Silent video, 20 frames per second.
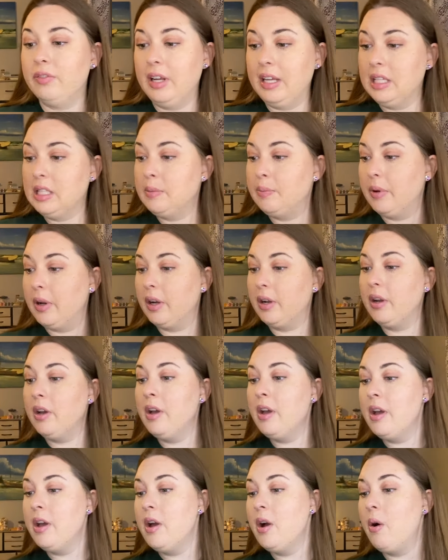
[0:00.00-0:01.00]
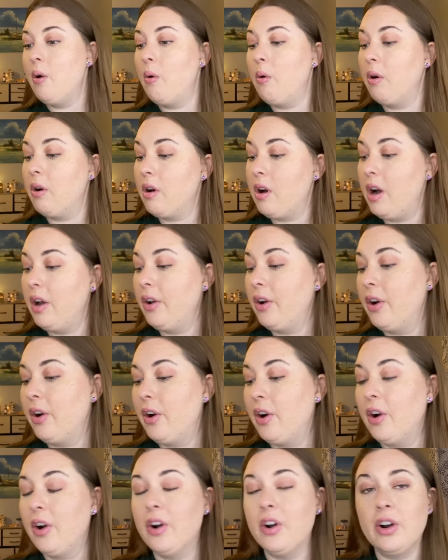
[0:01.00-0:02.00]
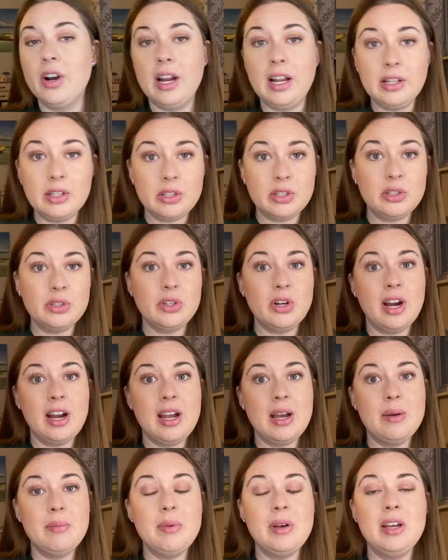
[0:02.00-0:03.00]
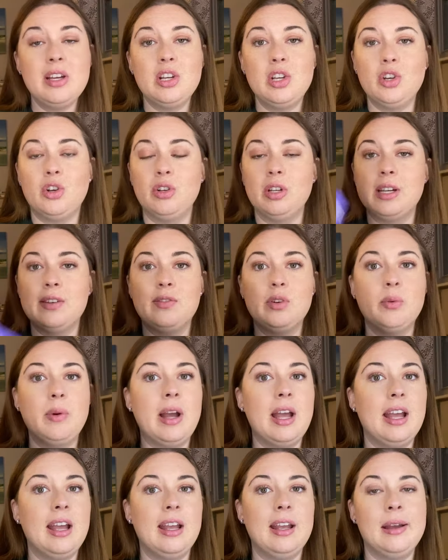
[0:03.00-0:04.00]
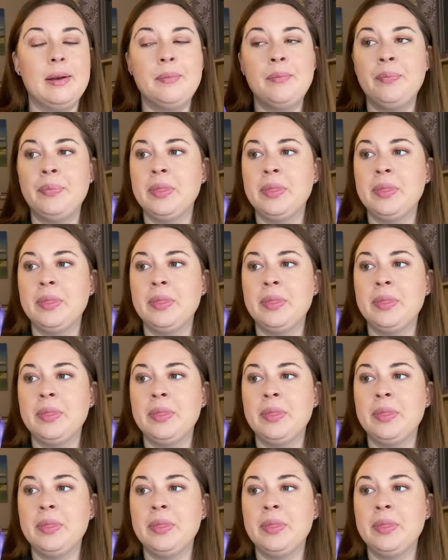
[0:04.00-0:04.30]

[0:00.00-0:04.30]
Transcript: Facebook or on her Instagram, she'll give away